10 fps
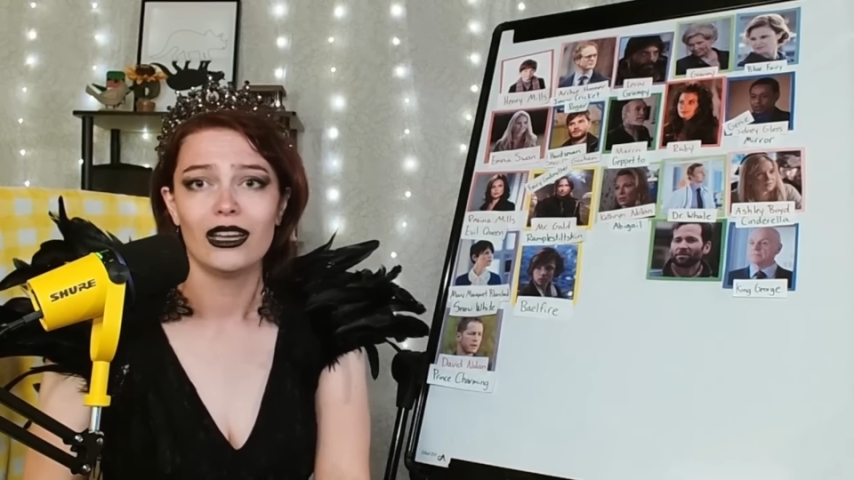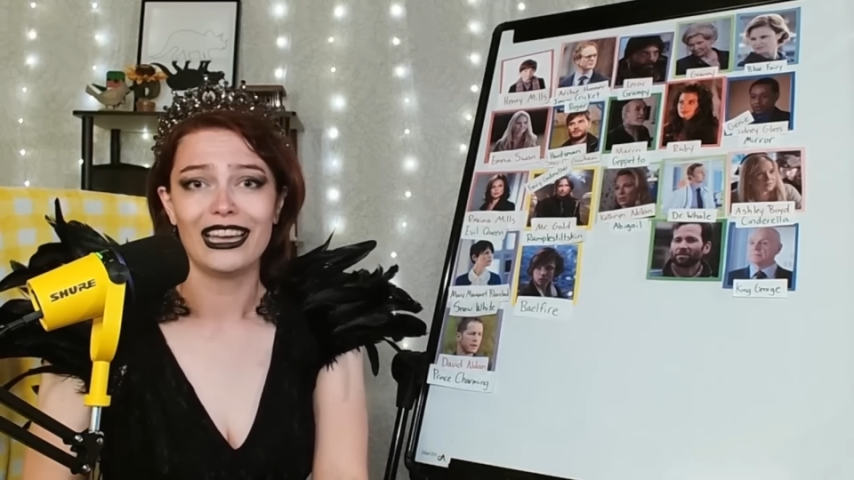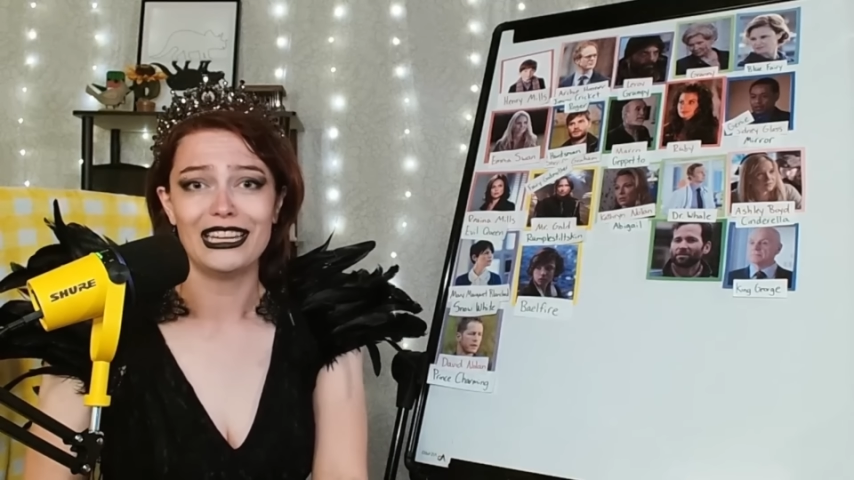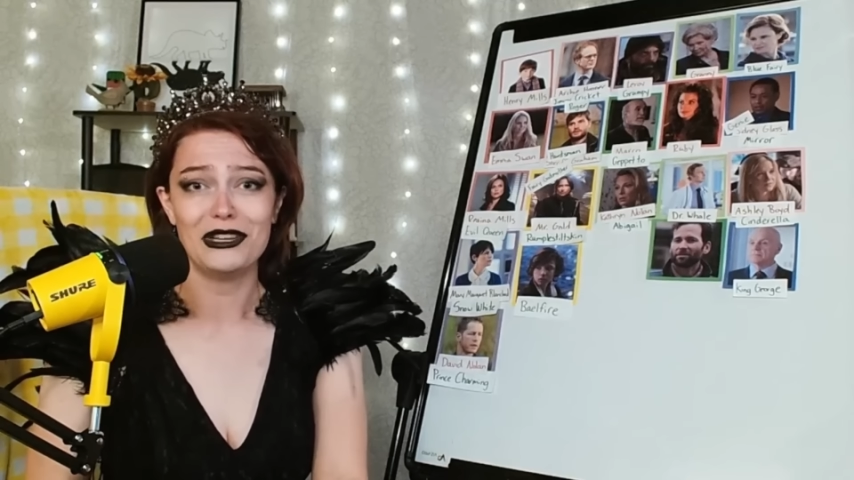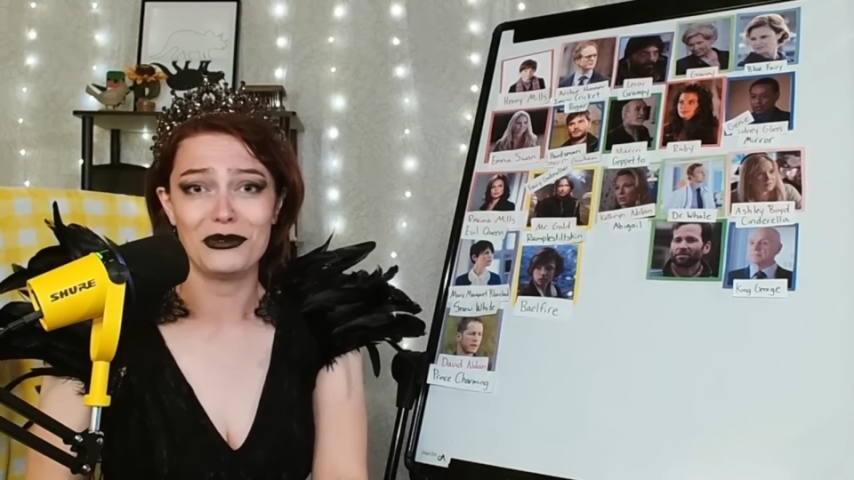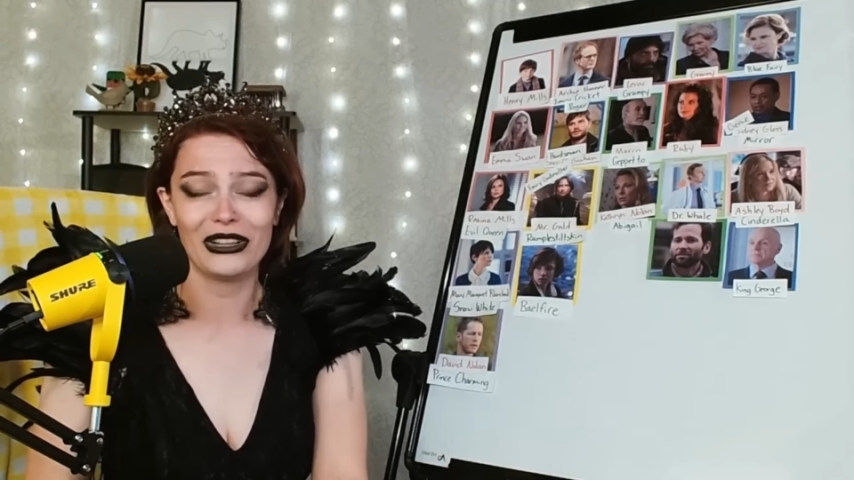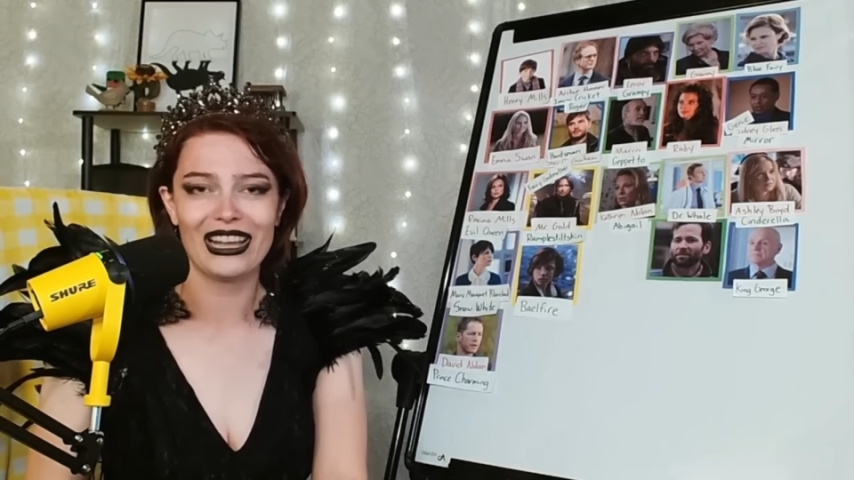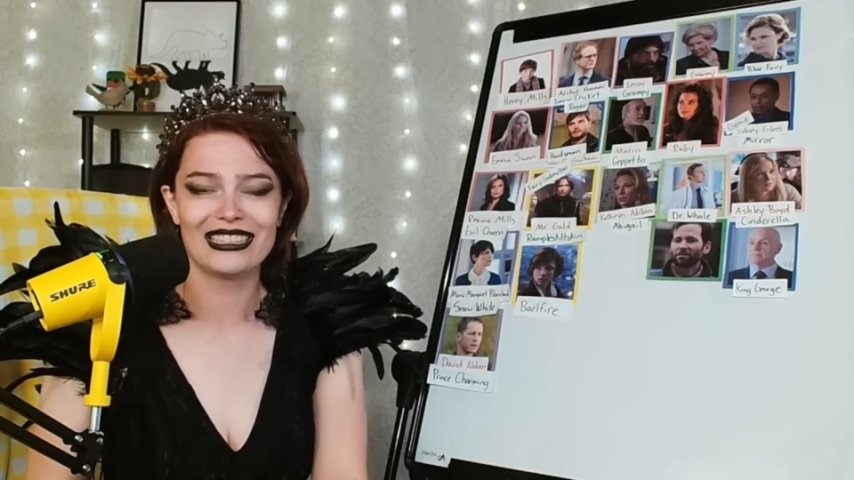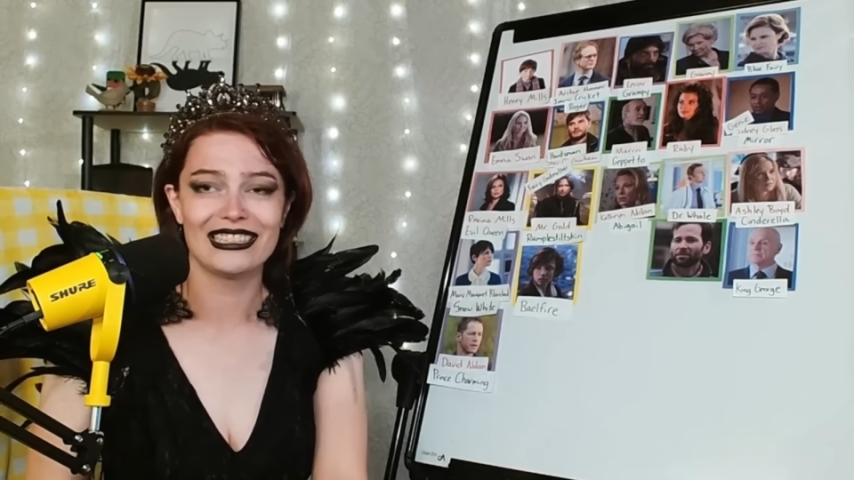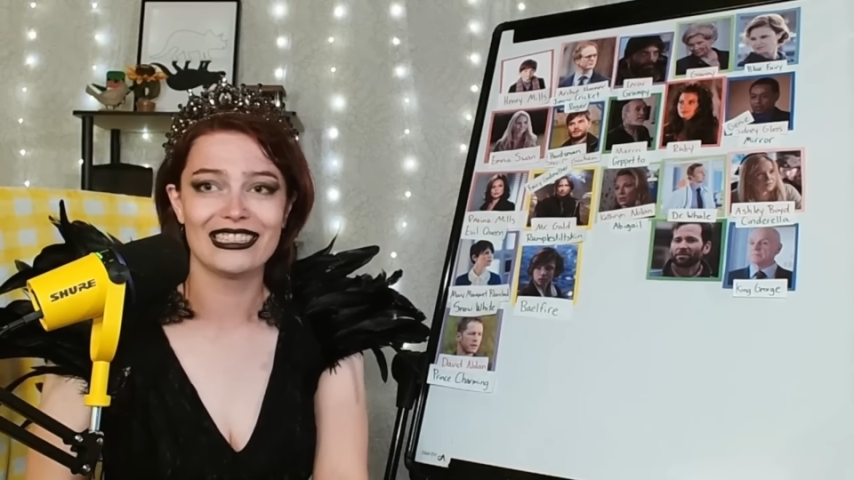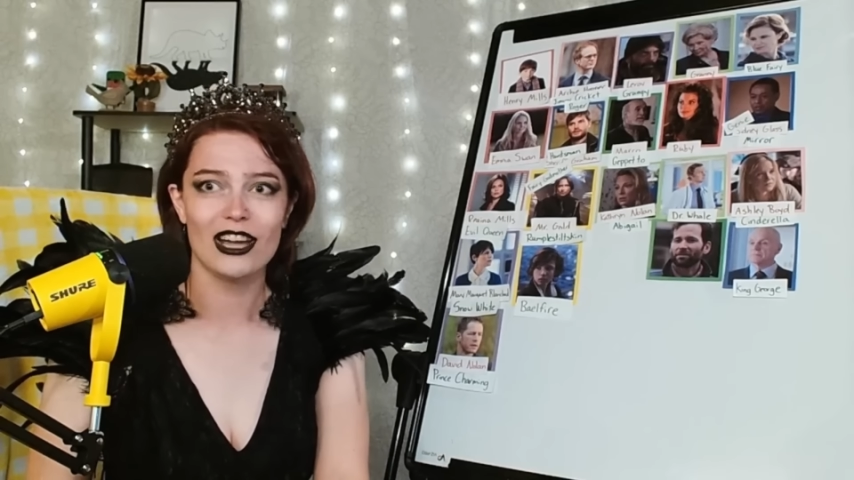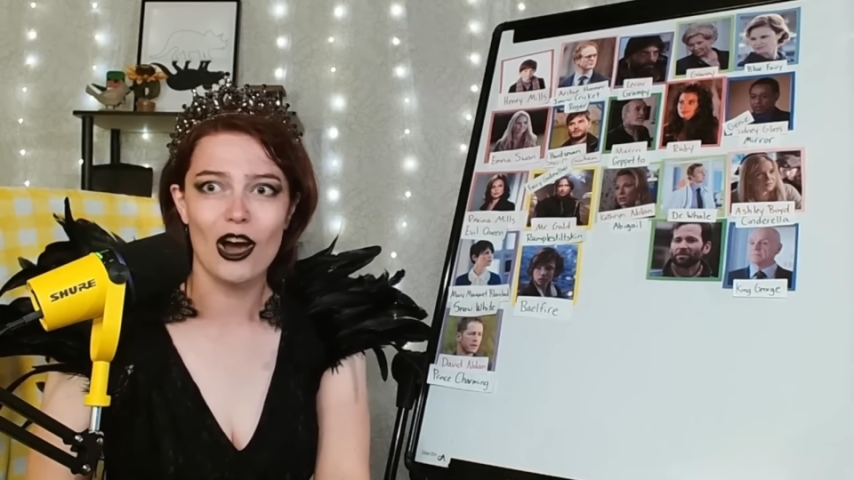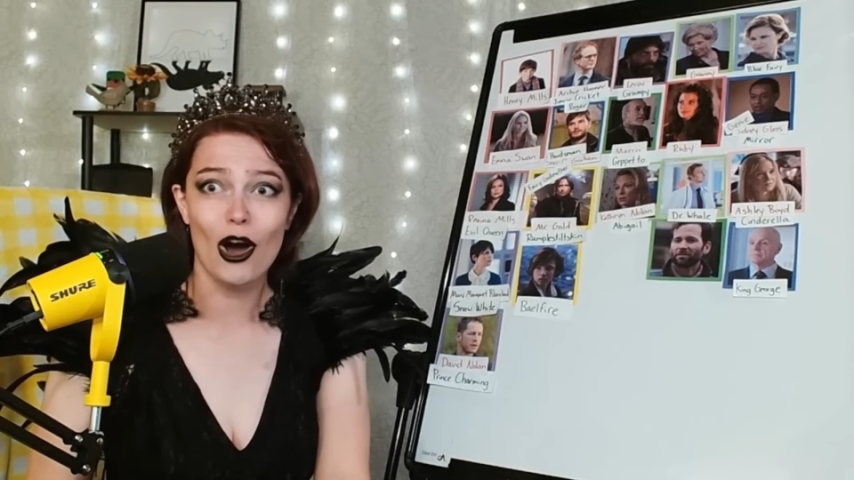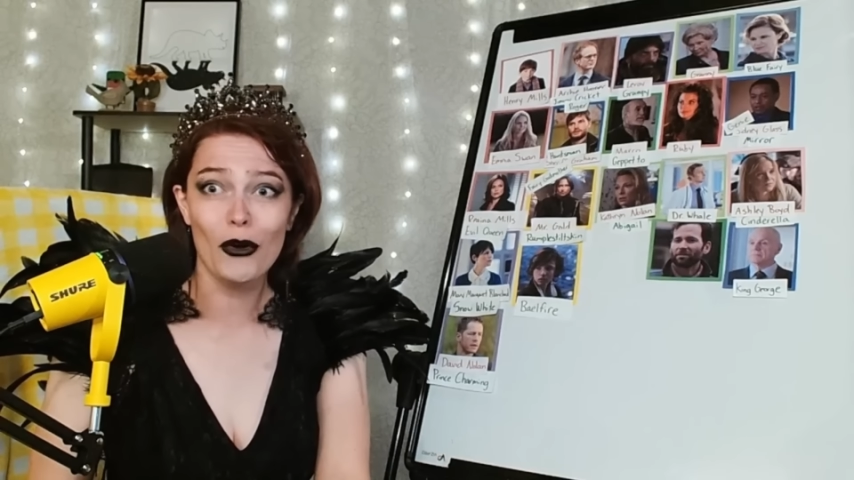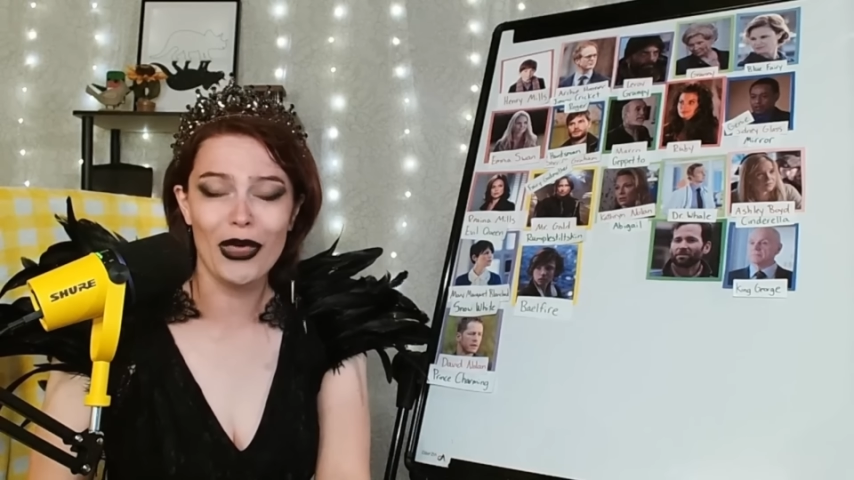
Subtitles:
And he realizes, oh,